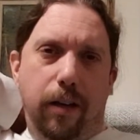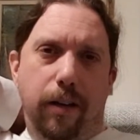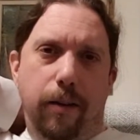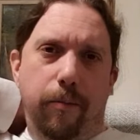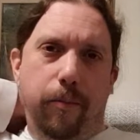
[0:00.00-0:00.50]

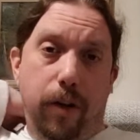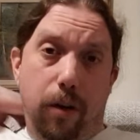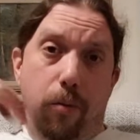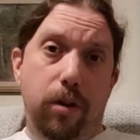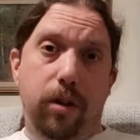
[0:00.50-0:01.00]
And I
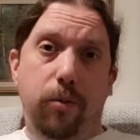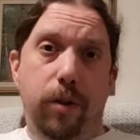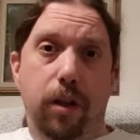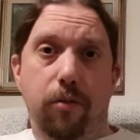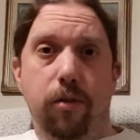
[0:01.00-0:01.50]
watched it with
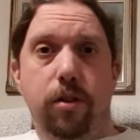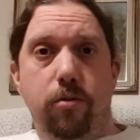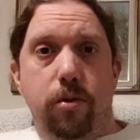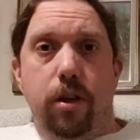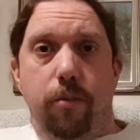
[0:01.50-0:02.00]
the
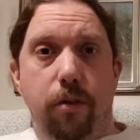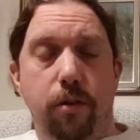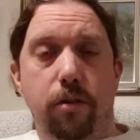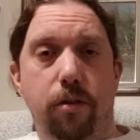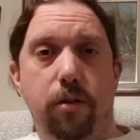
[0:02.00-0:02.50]
original
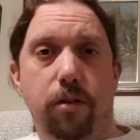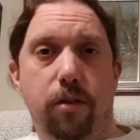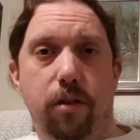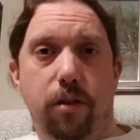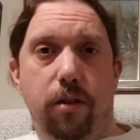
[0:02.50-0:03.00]
German
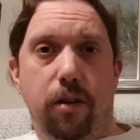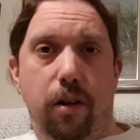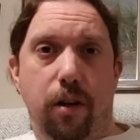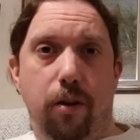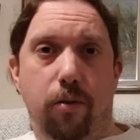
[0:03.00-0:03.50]

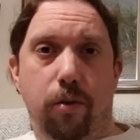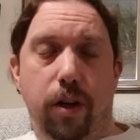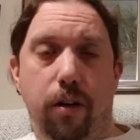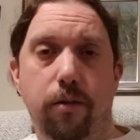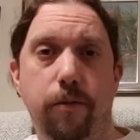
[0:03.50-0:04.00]

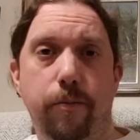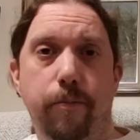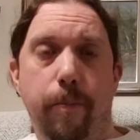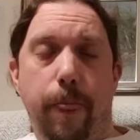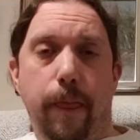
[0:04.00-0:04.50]
audio,
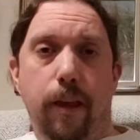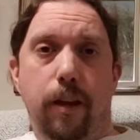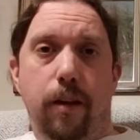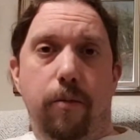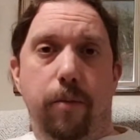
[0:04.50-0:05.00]

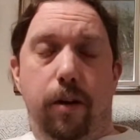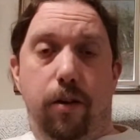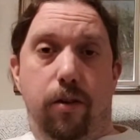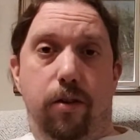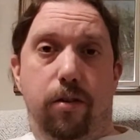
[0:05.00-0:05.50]

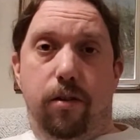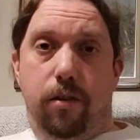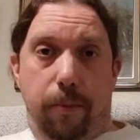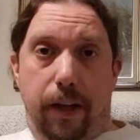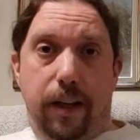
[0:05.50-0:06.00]
because
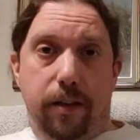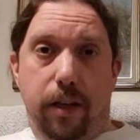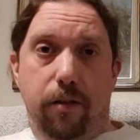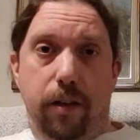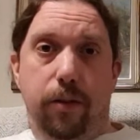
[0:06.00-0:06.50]
me that's
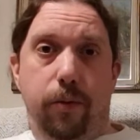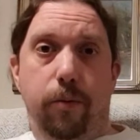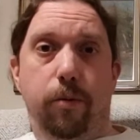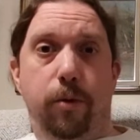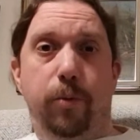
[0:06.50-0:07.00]
how these
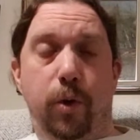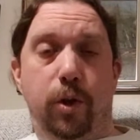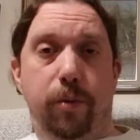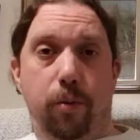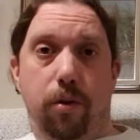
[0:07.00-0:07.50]
films are supposed
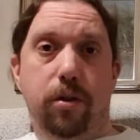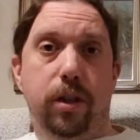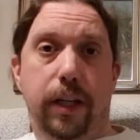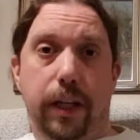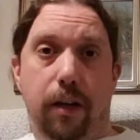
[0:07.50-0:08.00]
to be
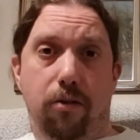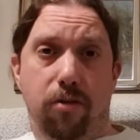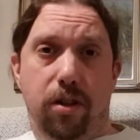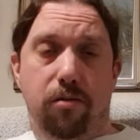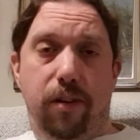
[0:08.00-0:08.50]
watched, in their
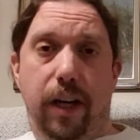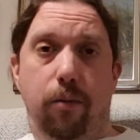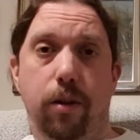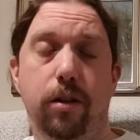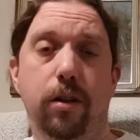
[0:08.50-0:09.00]
original
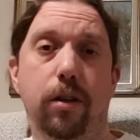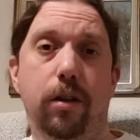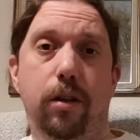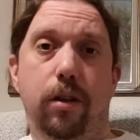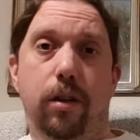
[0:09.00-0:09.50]
language.
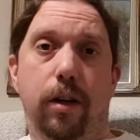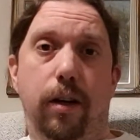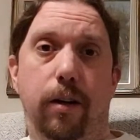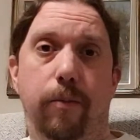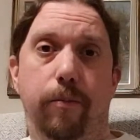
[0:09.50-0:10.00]

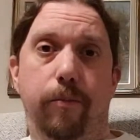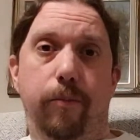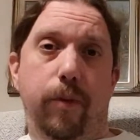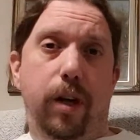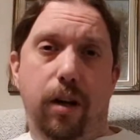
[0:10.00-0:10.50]

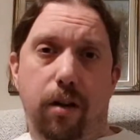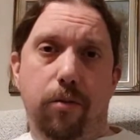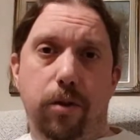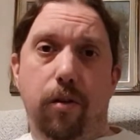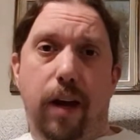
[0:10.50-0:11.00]
And I
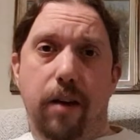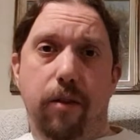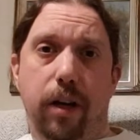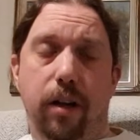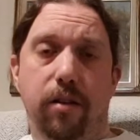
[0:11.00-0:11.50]
was okay
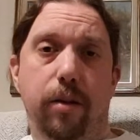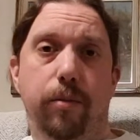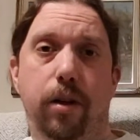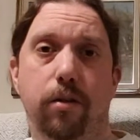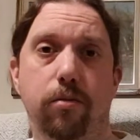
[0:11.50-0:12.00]
reading the
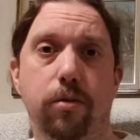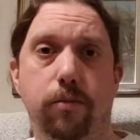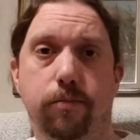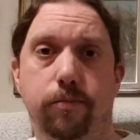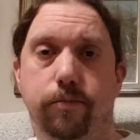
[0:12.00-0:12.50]
subtitles.
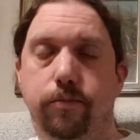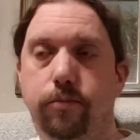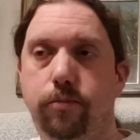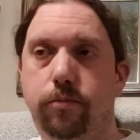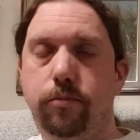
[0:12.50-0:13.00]

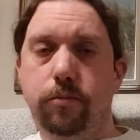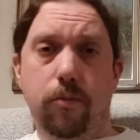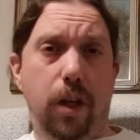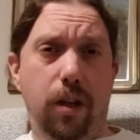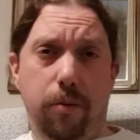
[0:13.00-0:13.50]

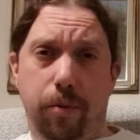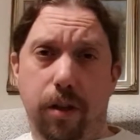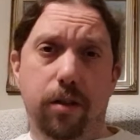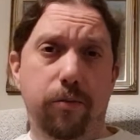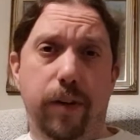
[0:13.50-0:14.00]
The
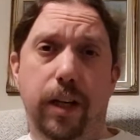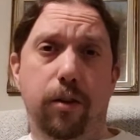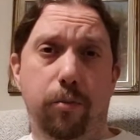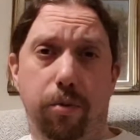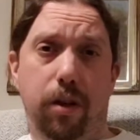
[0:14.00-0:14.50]
production
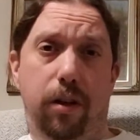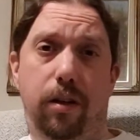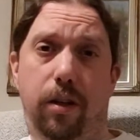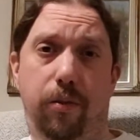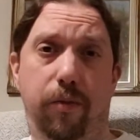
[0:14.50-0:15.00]
values are brilliant.
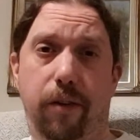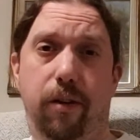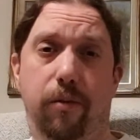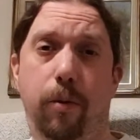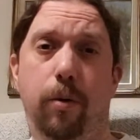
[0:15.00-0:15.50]
It was a
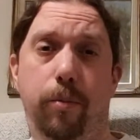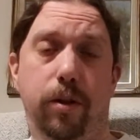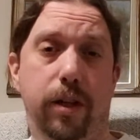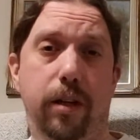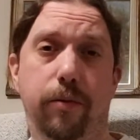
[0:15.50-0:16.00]
very well put
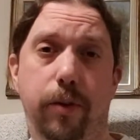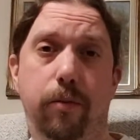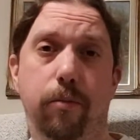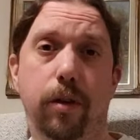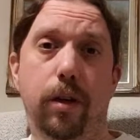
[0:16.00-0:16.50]
together
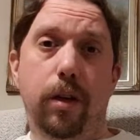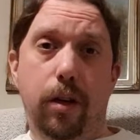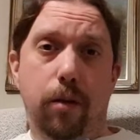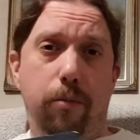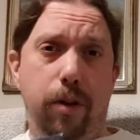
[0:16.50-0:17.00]
film,
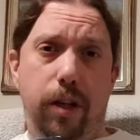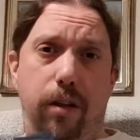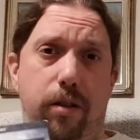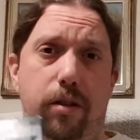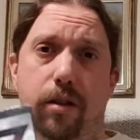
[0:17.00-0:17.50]
but
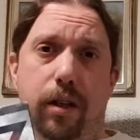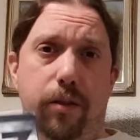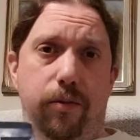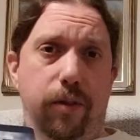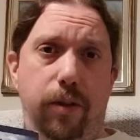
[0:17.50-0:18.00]
this
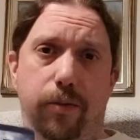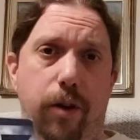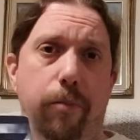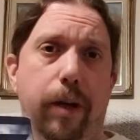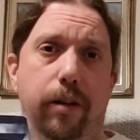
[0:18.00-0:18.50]
is
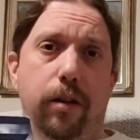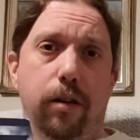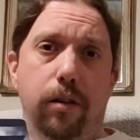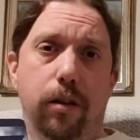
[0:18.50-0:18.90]
far better.